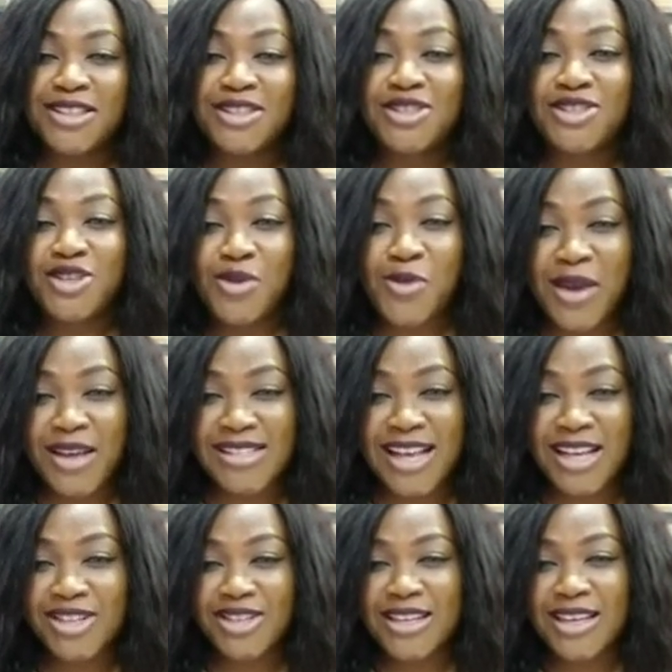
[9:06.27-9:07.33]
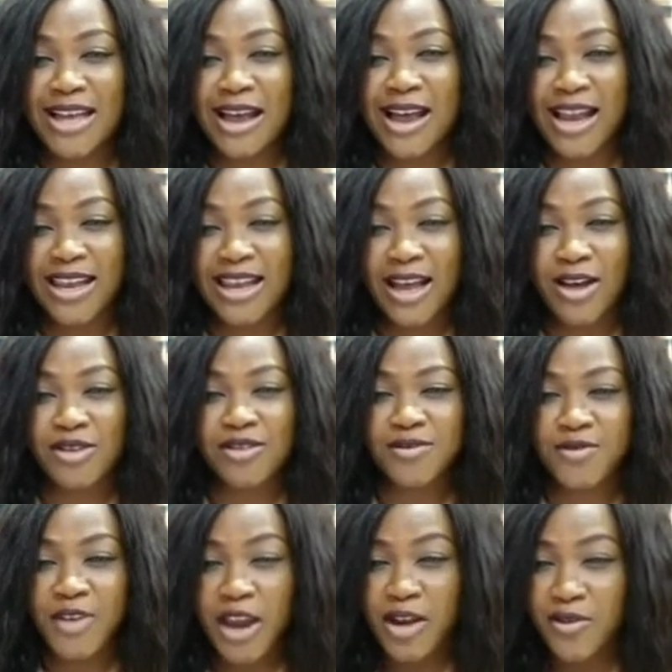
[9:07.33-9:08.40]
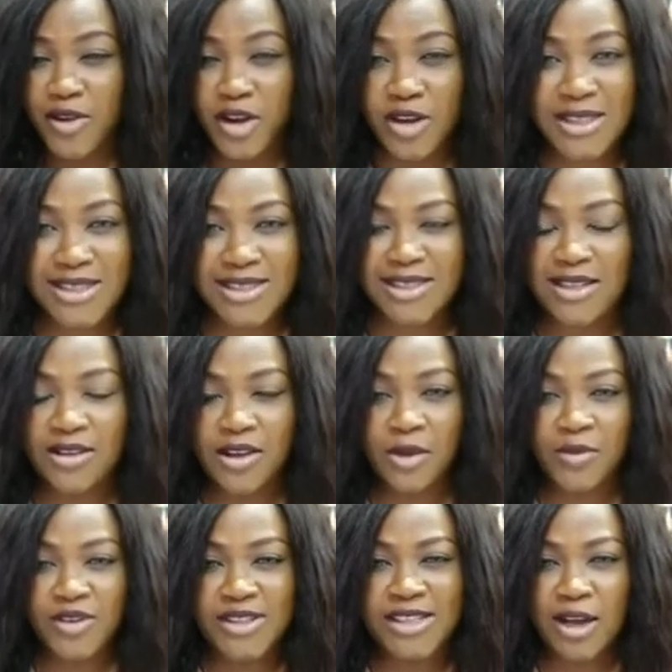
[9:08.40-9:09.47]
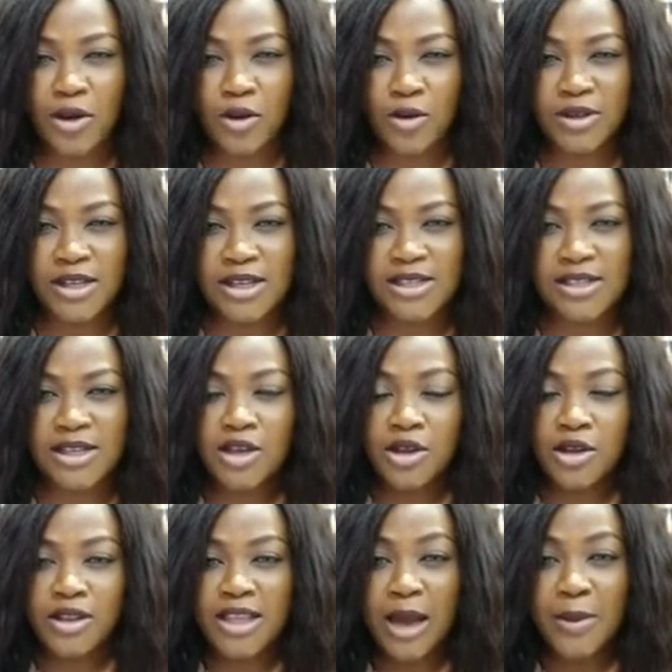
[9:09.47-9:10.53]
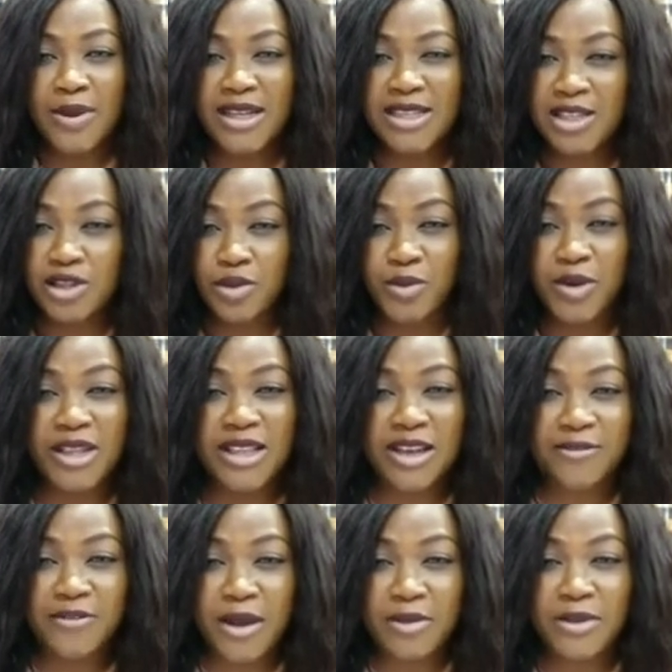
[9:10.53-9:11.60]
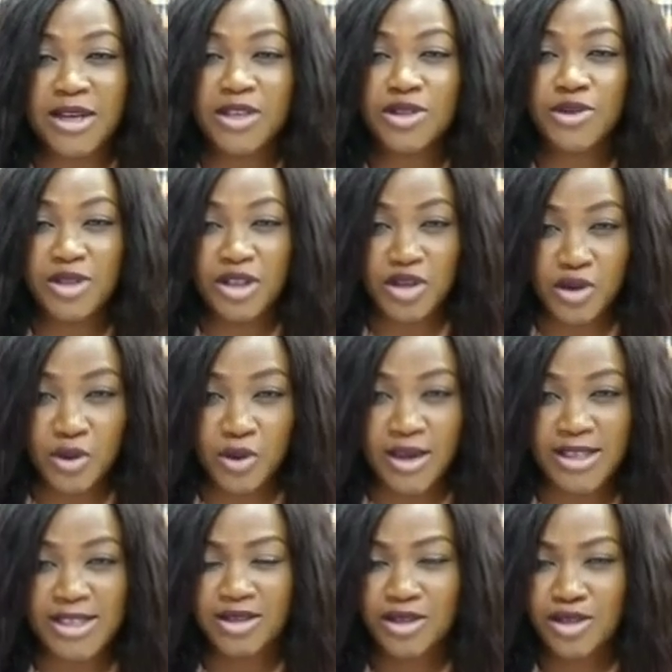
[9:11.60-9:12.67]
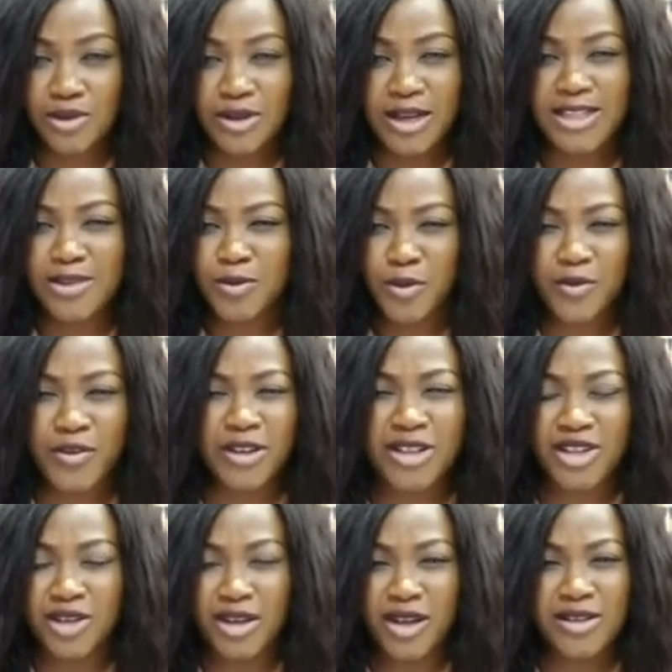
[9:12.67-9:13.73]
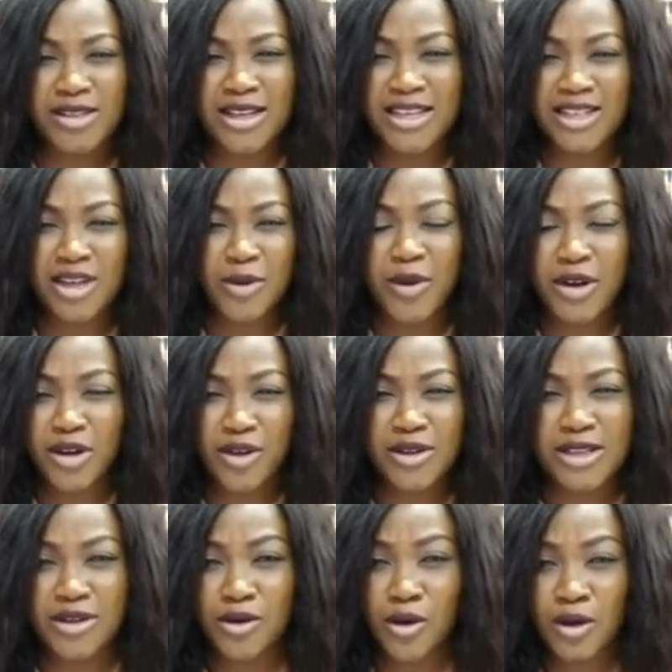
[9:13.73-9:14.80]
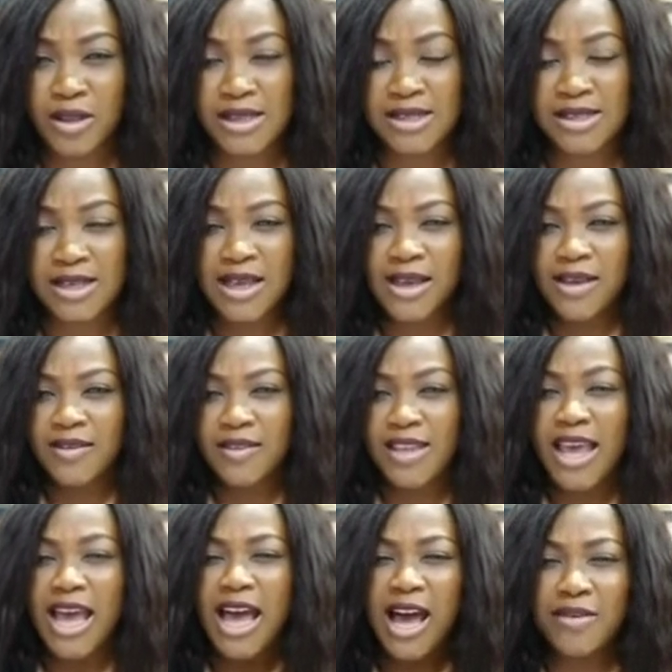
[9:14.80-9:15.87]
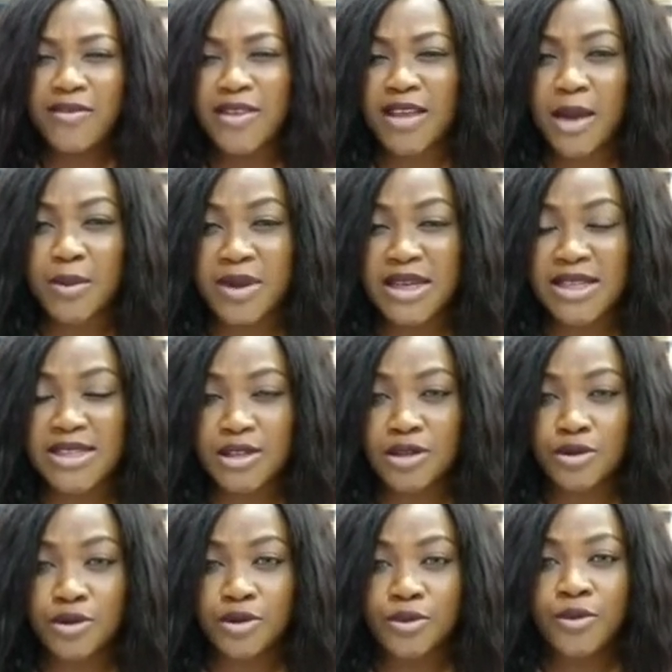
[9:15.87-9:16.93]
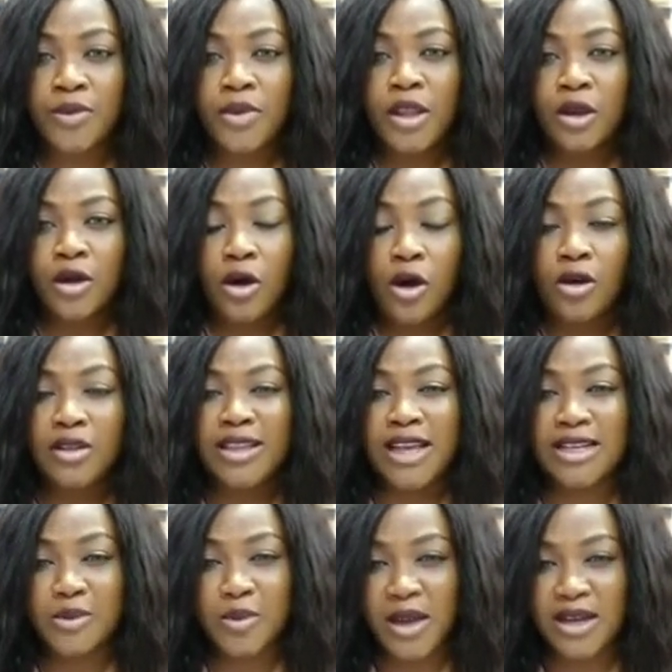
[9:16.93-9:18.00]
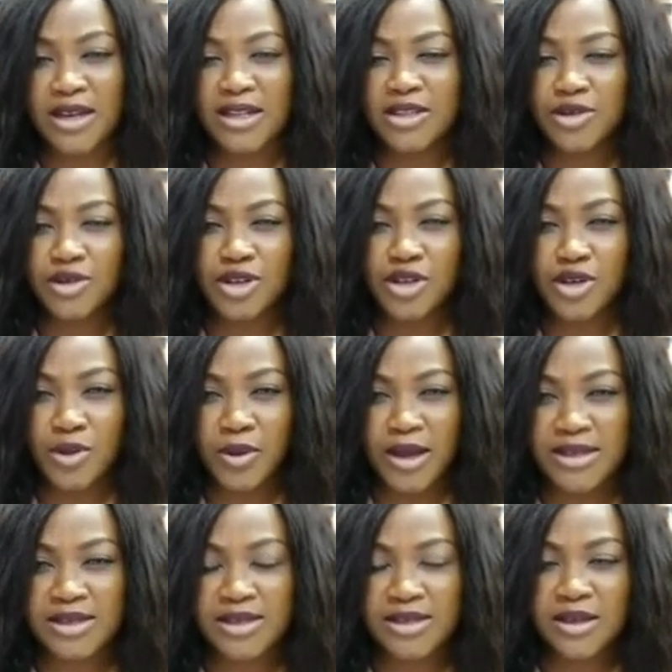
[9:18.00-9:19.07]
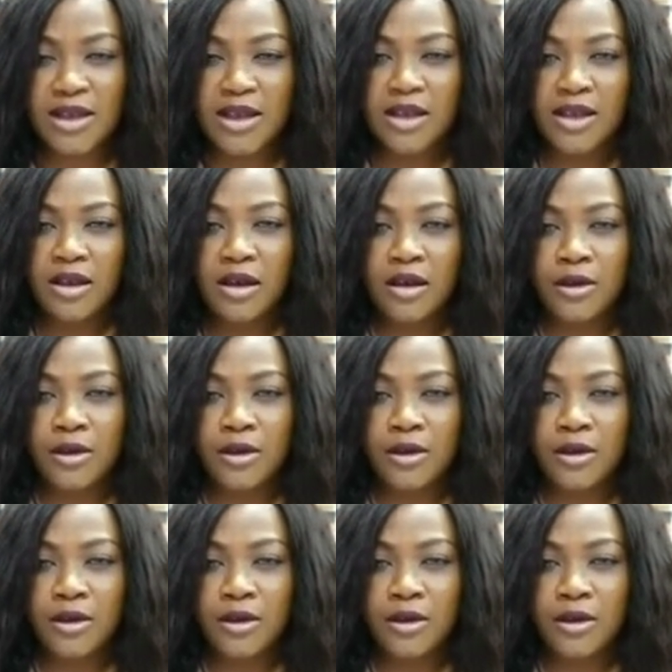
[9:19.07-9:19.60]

but the US actually allows various visa holders the ability to bring their families to the US. Students, professionals, entrepreneurs, and others, they have the ability to call their dependents to the US